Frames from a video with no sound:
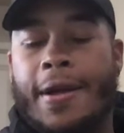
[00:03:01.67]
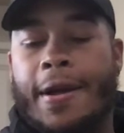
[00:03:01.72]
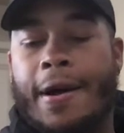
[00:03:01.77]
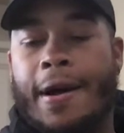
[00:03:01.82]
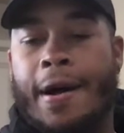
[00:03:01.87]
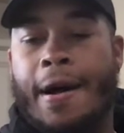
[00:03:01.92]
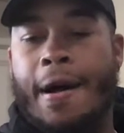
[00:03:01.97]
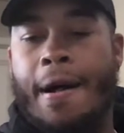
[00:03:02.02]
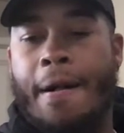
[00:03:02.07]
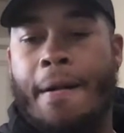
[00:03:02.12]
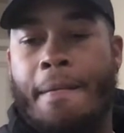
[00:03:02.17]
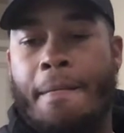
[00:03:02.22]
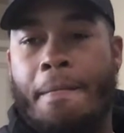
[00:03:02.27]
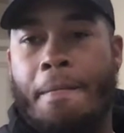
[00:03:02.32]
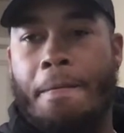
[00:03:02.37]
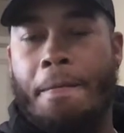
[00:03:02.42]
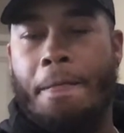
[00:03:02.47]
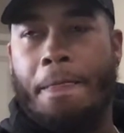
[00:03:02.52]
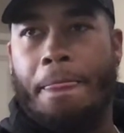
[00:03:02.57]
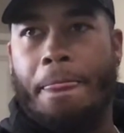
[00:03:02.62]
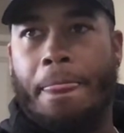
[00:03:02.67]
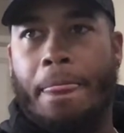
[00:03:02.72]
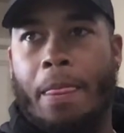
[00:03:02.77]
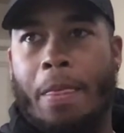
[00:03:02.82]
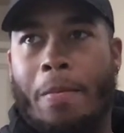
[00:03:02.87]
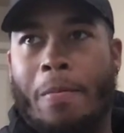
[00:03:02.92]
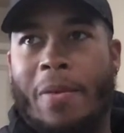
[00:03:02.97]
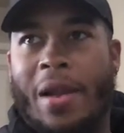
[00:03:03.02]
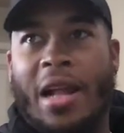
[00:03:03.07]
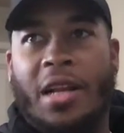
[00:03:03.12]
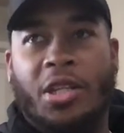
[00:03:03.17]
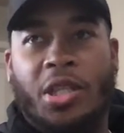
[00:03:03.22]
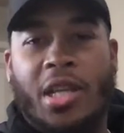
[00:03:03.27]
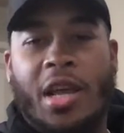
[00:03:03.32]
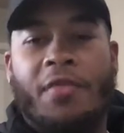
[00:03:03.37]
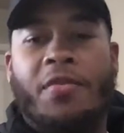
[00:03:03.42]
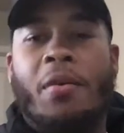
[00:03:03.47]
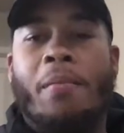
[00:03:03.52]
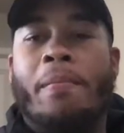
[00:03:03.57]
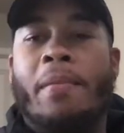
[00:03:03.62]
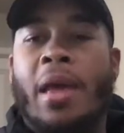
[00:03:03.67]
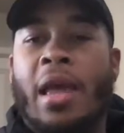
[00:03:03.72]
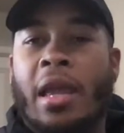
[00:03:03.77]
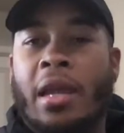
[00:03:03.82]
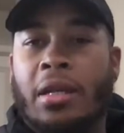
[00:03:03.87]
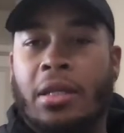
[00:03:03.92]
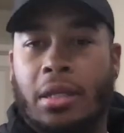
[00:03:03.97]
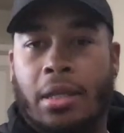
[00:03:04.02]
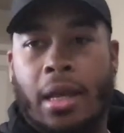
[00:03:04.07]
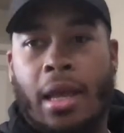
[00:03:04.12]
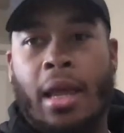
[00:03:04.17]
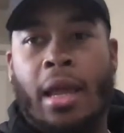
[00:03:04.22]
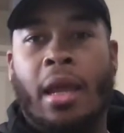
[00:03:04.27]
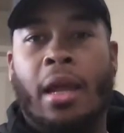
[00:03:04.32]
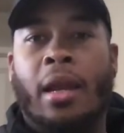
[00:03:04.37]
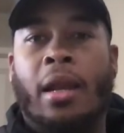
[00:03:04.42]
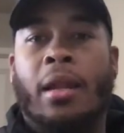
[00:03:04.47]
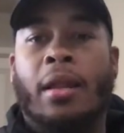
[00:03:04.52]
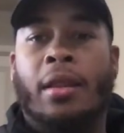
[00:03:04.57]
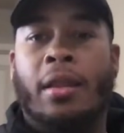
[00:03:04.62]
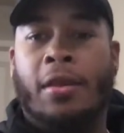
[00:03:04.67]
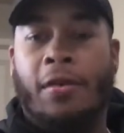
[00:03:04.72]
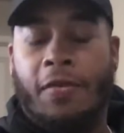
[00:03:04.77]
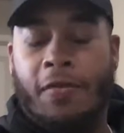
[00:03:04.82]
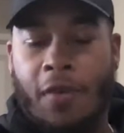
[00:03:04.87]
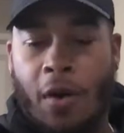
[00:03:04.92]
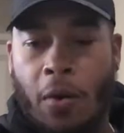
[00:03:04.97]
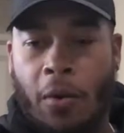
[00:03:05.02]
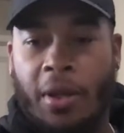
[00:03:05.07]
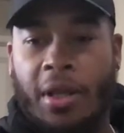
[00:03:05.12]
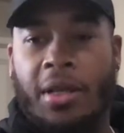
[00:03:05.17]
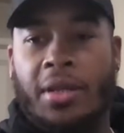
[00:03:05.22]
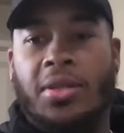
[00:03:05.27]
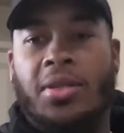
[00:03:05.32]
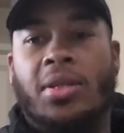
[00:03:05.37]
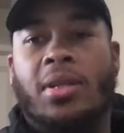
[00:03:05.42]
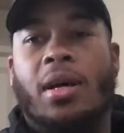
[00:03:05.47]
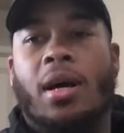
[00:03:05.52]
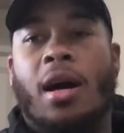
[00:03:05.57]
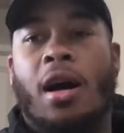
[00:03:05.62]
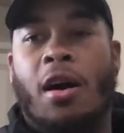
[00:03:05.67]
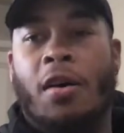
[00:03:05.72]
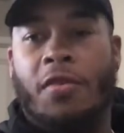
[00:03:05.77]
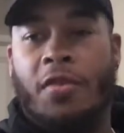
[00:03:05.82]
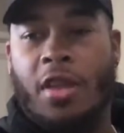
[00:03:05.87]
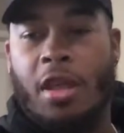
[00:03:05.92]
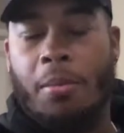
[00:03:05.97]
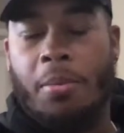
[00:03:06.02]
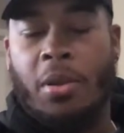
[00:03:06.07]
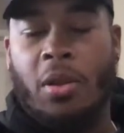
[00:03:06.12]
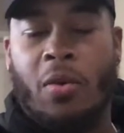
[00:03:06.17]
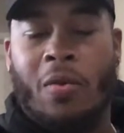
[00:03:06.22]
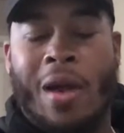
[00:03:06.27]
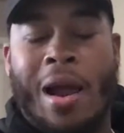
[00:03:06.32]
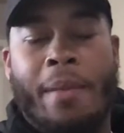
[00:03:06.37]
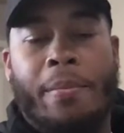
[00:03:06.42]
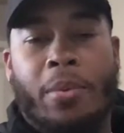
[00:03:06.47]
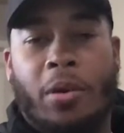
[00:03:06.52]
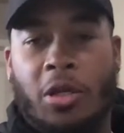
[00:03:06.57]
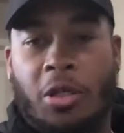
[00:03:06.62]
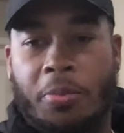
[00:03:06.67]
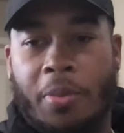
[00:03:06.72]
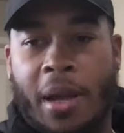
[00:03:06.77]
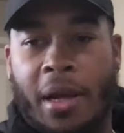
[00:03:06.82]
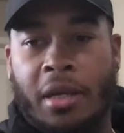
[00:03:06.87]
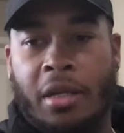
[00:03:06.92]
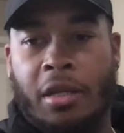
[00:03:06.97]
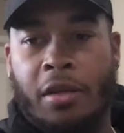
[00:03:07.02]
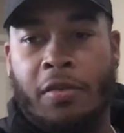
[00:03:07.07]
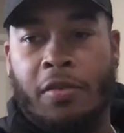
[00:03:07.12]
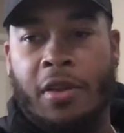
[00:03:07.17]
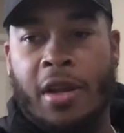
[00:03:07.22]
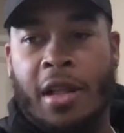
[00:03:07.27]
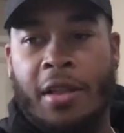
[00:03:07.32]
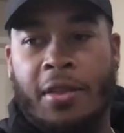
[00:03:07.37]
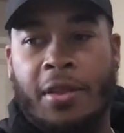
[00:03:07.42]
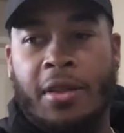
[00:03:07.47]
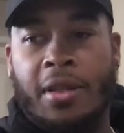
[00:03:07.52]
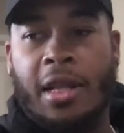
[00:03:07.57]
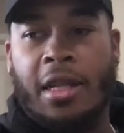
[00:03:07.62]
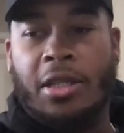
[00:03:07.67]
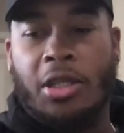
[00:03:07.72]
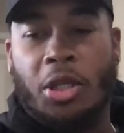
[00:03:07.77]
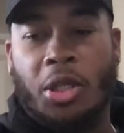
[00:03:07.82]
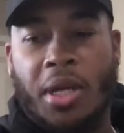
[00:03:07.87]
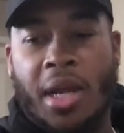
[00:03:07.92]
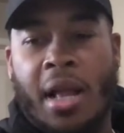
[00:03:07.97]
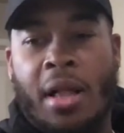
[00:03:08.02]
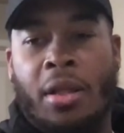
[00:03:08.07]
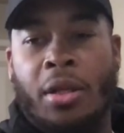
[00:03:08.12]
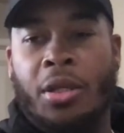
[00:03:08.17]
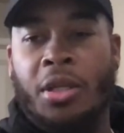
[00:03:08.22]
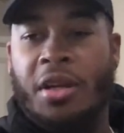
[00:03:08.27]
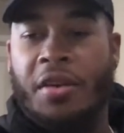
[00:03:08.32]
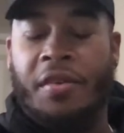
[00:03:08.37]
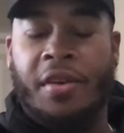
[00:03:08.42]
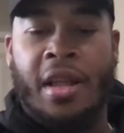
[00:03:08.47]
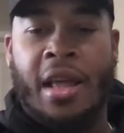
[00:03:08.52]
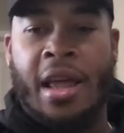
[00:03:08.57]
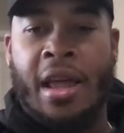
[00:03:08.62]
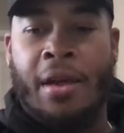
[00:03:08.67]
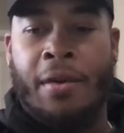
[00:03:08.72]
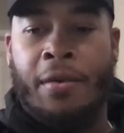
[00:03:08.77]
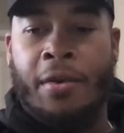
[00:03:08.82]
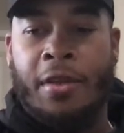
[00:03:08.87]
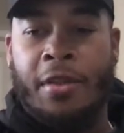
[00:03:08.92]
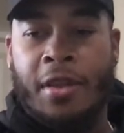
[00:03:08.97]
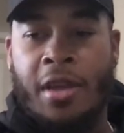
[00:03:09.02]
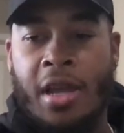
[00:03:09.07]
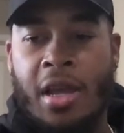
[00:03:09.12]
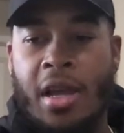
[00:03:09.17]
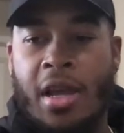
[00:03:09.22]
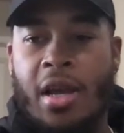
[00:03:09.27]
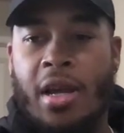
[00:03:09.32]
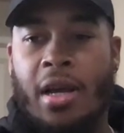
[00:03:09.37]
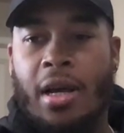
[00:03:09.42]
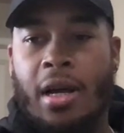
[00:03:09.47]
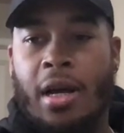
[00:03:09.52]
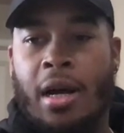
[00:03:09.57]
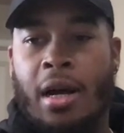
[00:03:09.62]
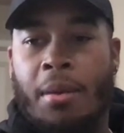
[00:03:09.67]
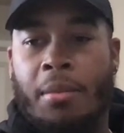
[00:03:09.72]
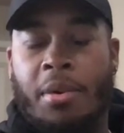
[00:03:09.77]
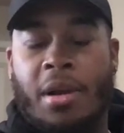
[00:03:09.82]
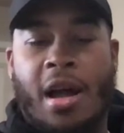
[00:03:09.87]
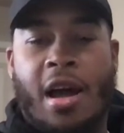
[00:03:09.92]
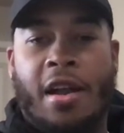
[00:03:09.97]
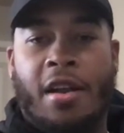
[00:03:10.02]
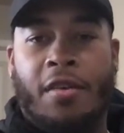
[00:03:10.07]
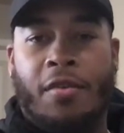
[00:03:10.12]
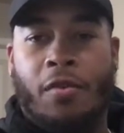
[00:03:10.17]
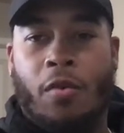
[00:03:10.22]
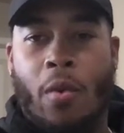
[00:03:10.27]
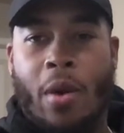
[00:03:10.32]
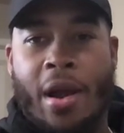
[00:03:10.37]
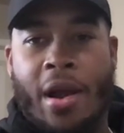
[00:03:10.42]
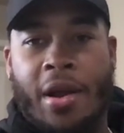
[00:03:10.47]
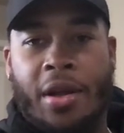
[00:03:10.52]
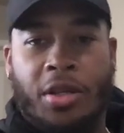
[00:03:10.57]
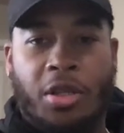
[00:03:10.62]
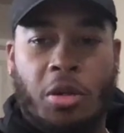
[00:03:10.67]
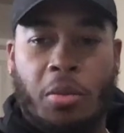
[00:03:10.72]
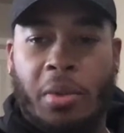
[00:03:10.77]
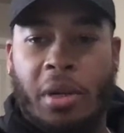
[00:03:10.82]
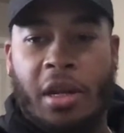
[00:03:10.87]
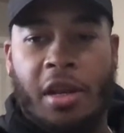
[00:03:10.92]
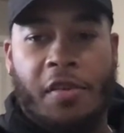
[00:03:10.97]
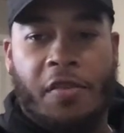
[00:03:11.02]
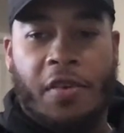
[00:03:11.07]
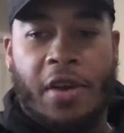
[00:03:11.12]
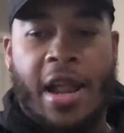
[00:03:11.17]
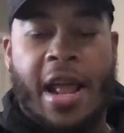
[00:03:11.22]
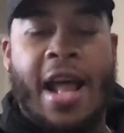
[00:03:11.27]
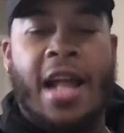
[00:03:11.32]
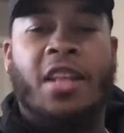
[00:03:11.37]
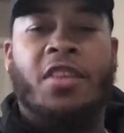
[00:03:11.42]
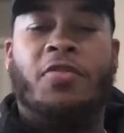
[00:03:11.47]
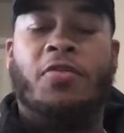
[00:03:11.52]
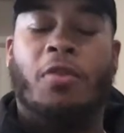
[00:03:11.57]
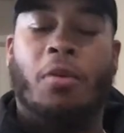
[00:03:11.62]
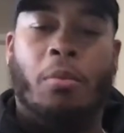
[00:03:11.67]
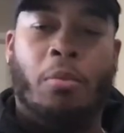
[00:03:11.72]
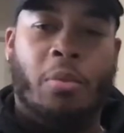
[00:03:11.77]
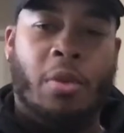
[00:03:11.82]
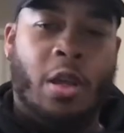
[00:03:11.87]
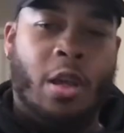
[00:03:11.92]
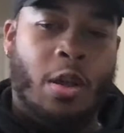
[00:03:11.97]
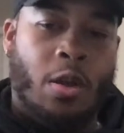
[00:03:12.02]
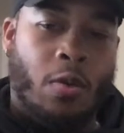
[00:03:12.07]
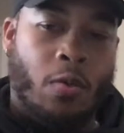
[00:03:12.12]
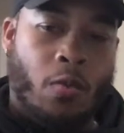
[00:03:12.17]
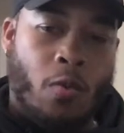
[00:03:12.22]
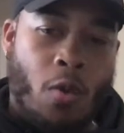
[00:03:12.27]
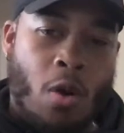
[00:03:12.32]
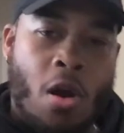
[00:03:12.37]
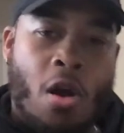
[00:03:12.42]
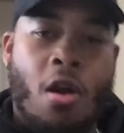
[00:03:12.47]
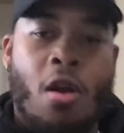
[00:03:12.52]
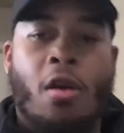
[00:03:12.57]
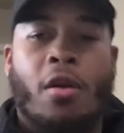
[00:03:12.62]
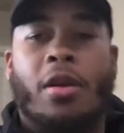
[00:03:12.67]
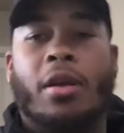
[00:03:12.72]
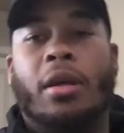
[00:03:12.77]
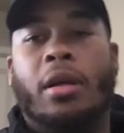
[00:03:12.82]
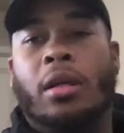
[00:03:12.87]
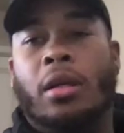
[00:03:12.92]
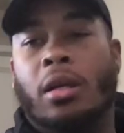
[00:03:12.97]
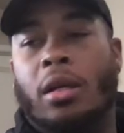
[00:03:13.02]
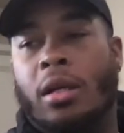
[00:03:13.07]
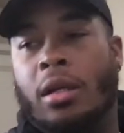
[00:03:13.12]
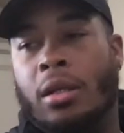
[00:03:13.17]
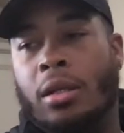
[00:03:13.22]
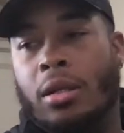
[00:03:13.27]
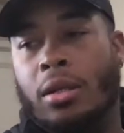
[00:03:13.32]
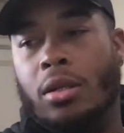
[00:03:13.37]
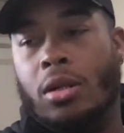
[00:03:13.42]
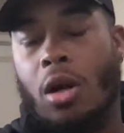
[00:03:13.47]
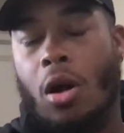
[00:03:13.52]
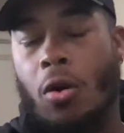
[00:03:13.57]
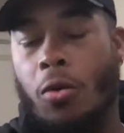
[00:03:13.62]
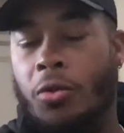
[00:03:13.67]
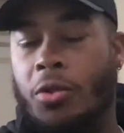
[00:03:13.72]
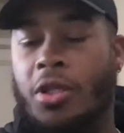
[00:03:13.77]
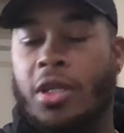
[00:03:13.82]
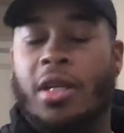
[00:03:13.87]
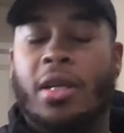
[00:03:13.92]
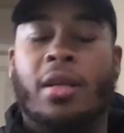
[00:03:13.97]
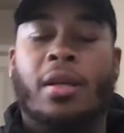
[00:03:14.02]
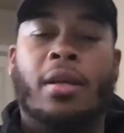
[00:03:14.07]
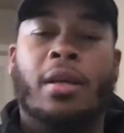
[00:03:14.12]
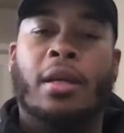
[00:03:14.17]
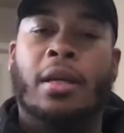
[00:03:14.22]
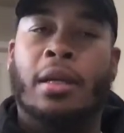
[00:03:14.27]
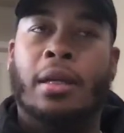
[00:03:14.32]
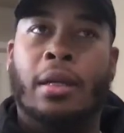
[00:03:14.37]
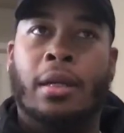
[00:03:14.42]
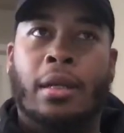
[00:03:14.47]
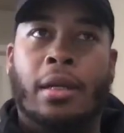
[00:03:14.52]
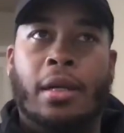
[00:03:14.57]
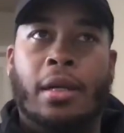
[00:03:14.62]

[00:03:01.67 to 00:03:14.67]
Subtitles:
Um, but I just have to maintain the focus of keeping the right perspective. And I think that's a challenge every day with kind of wearing so many different hats, from being work and coaching